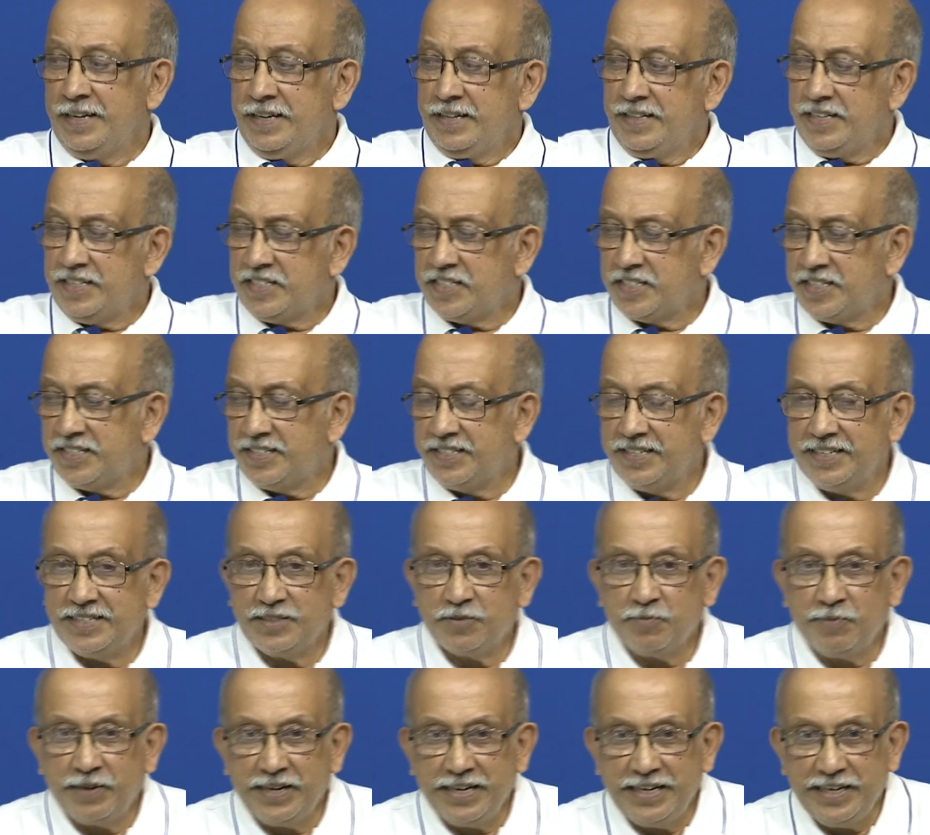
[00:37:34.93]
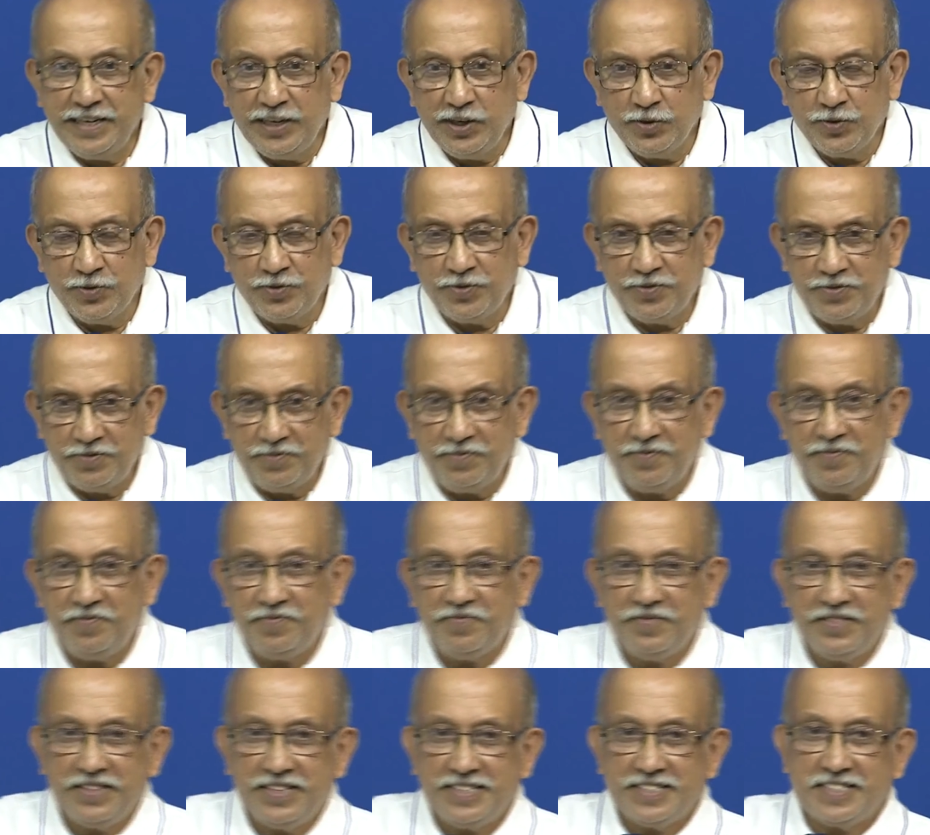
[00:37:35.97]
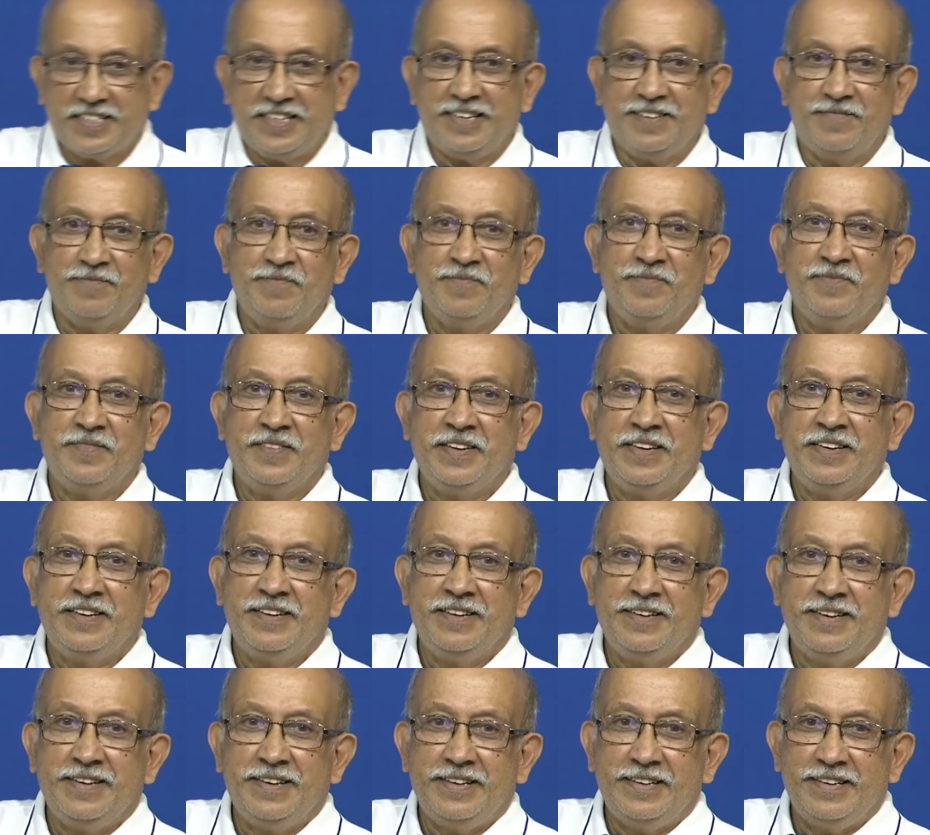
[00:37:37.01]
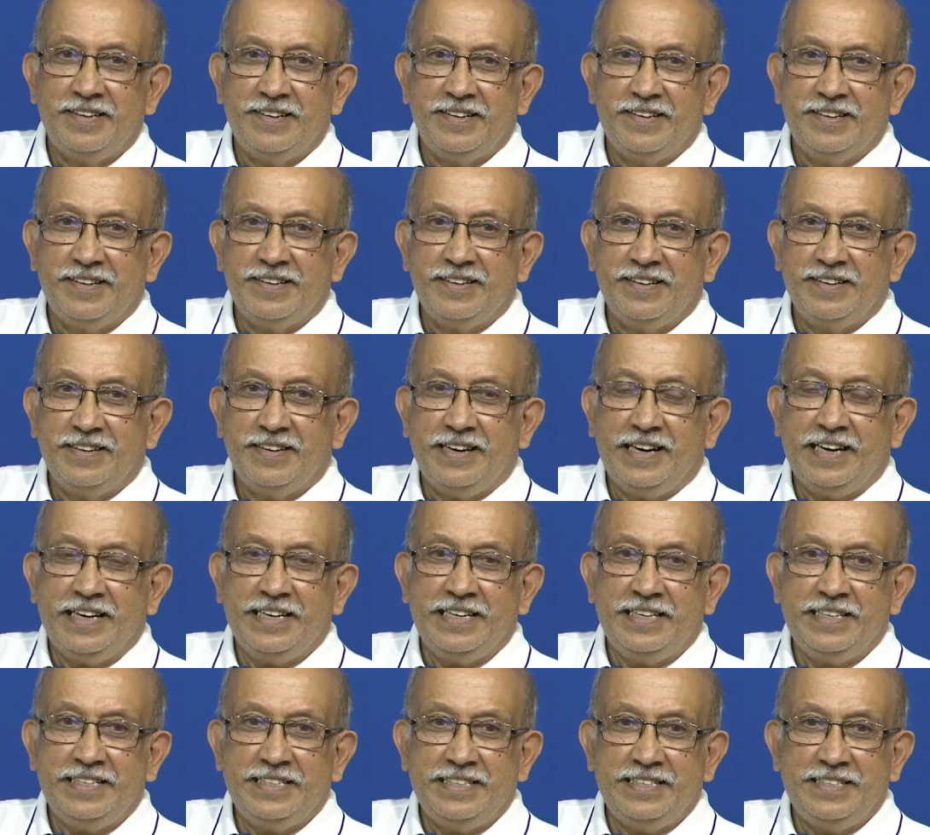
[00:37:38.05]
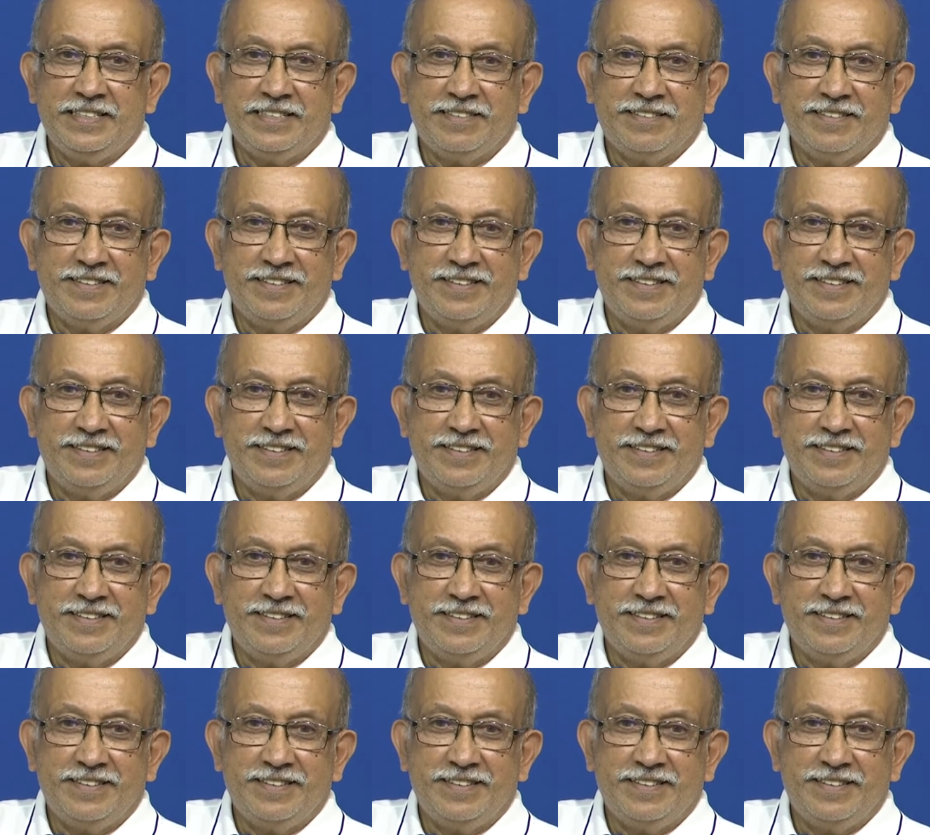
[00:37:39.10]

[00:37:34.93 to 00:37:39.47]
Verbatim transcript: This is my new this thing. I